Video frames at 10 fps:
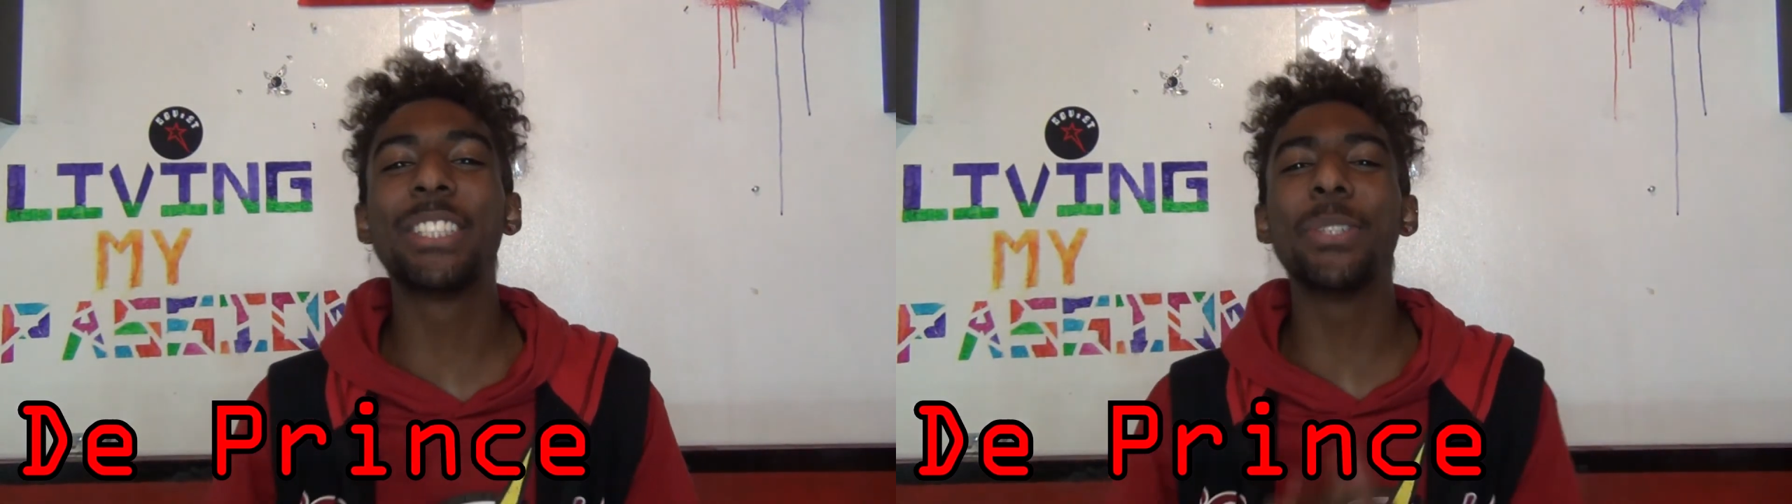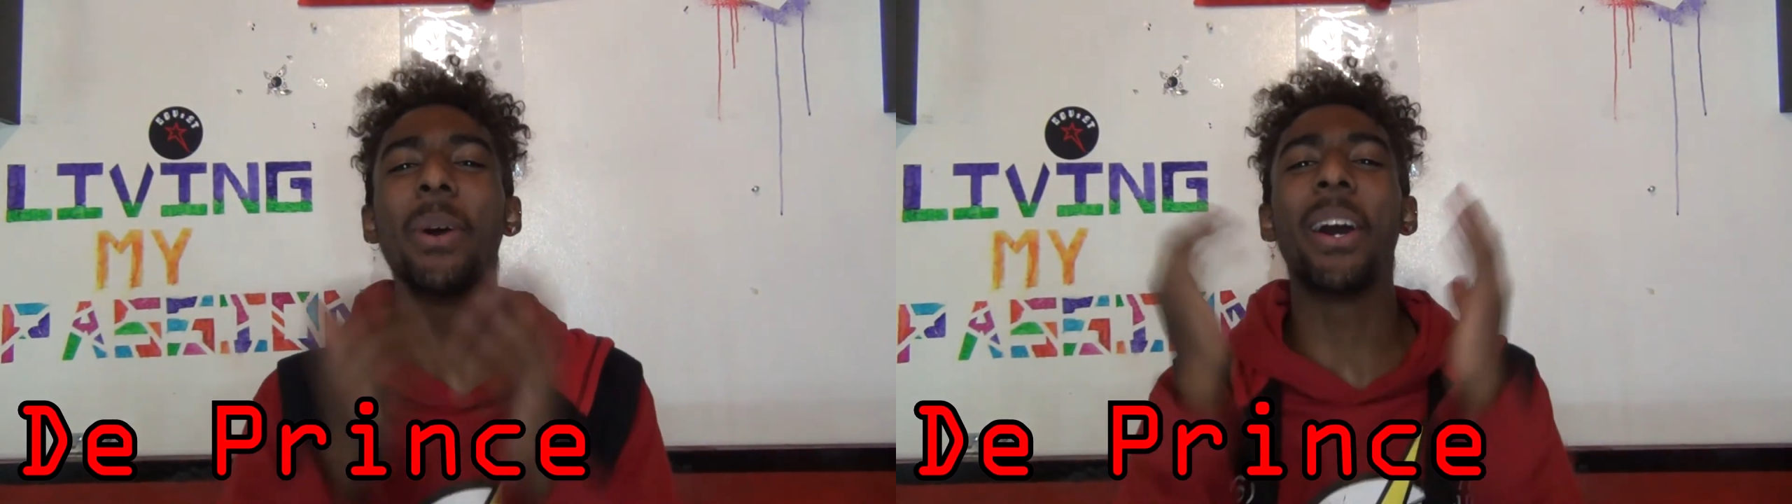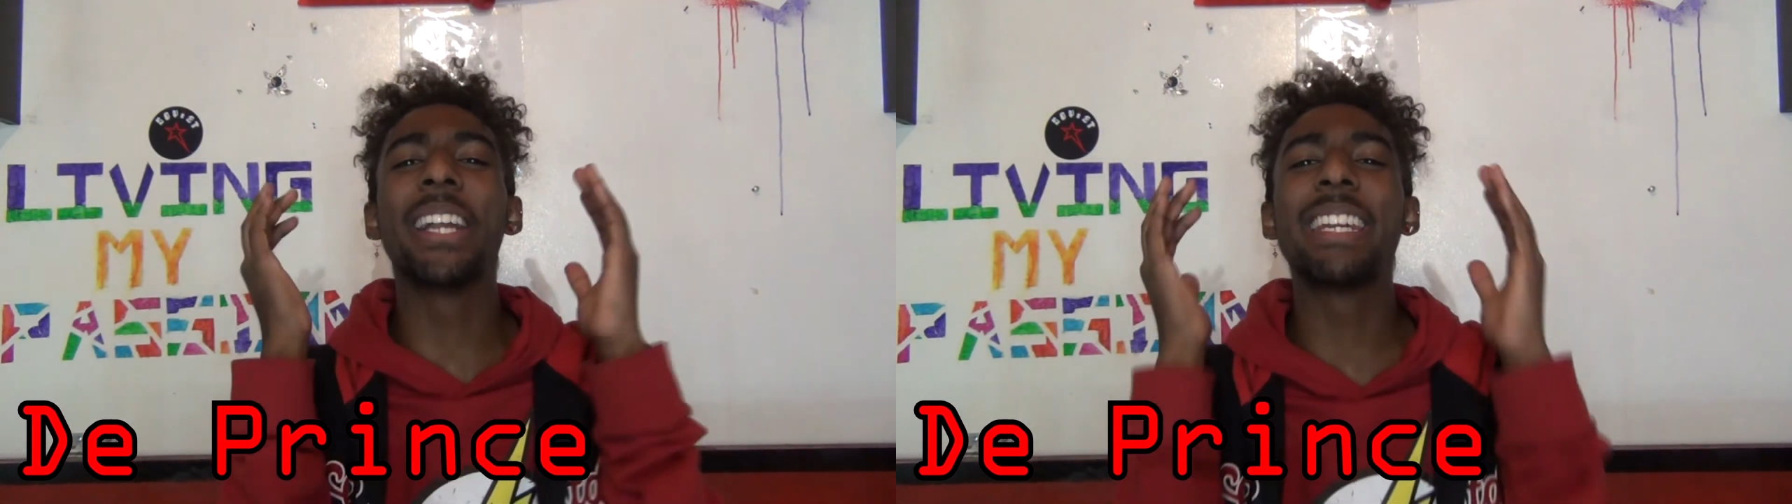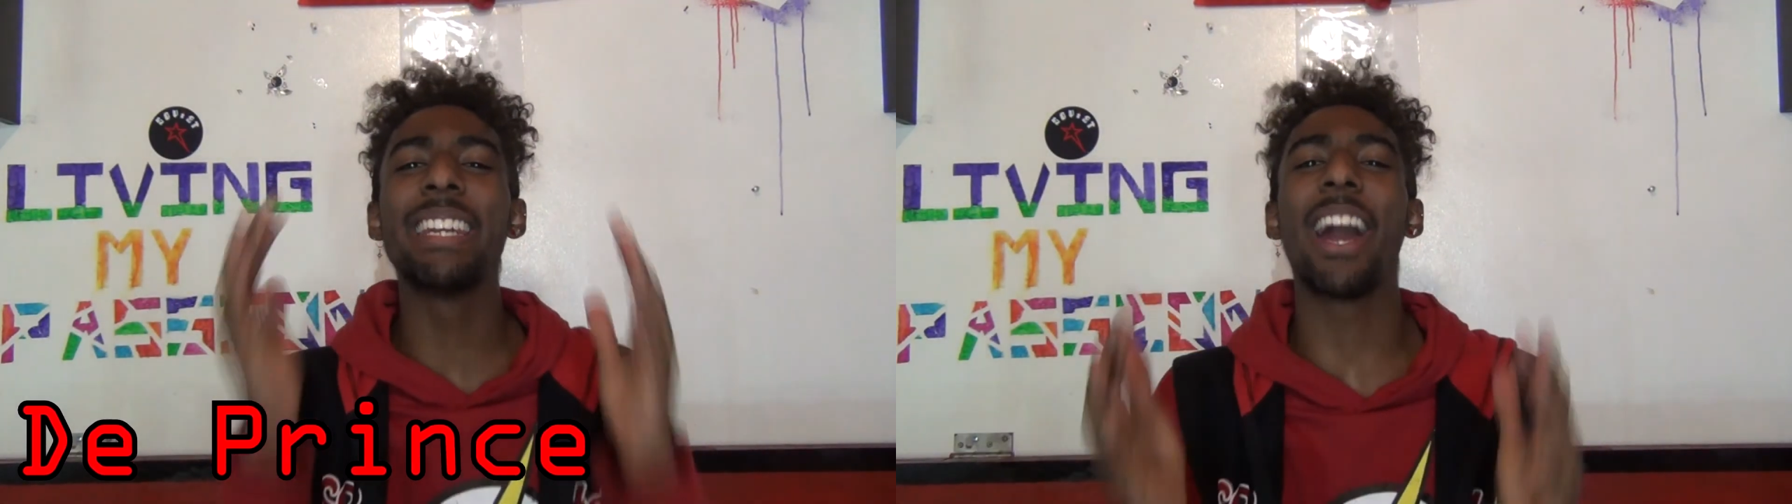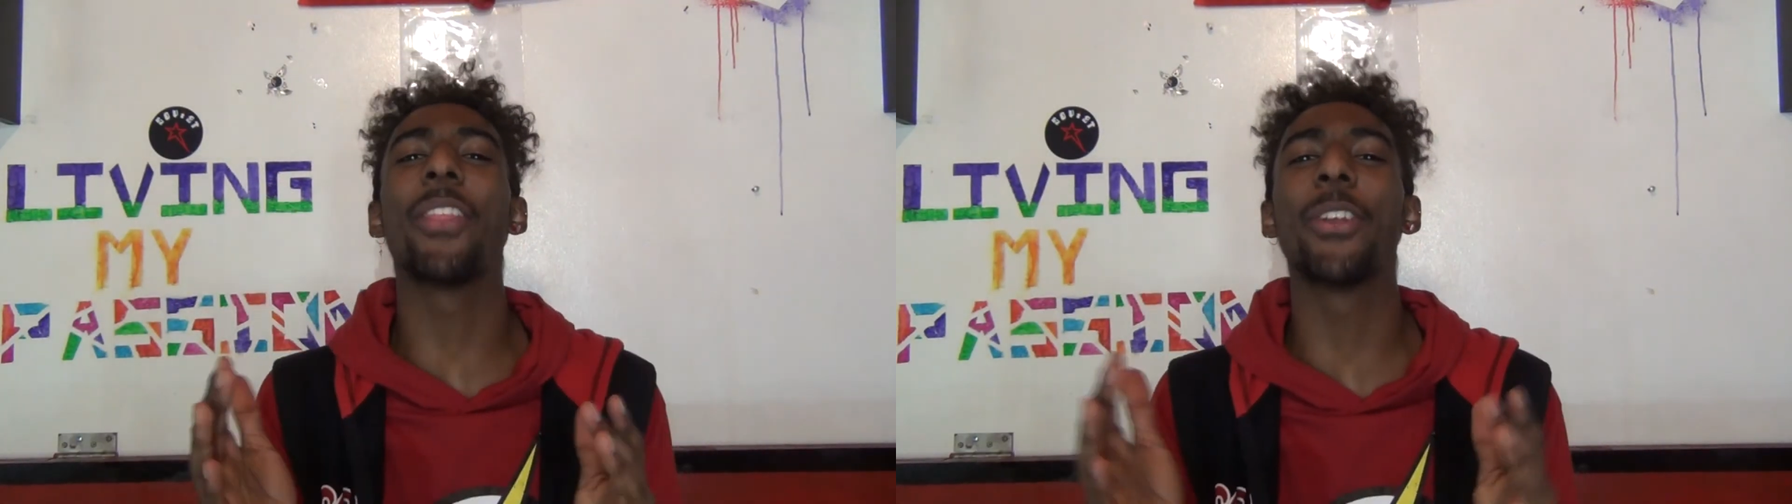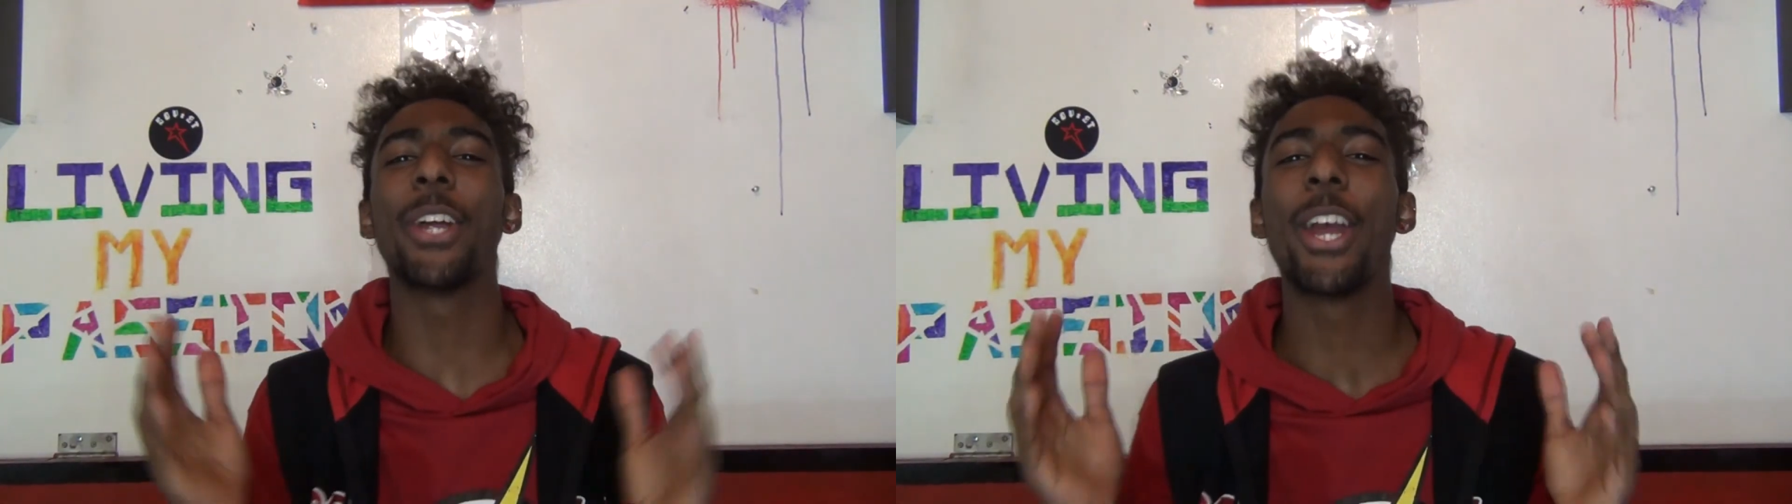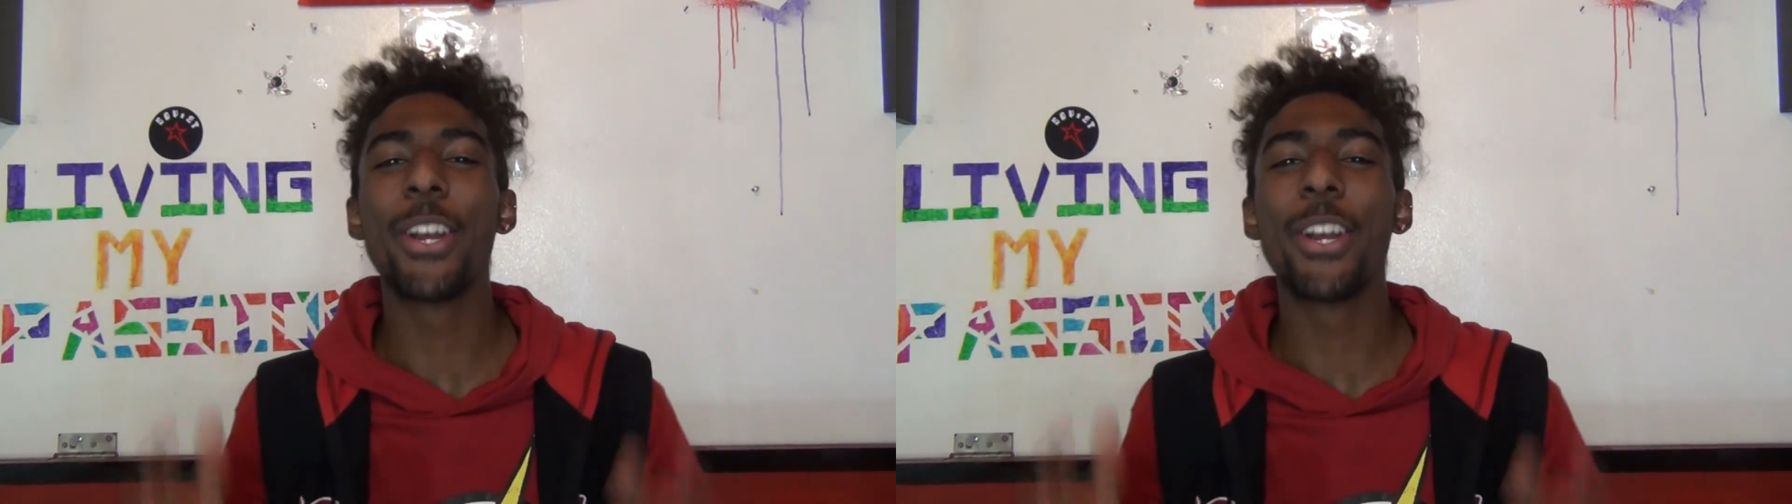to another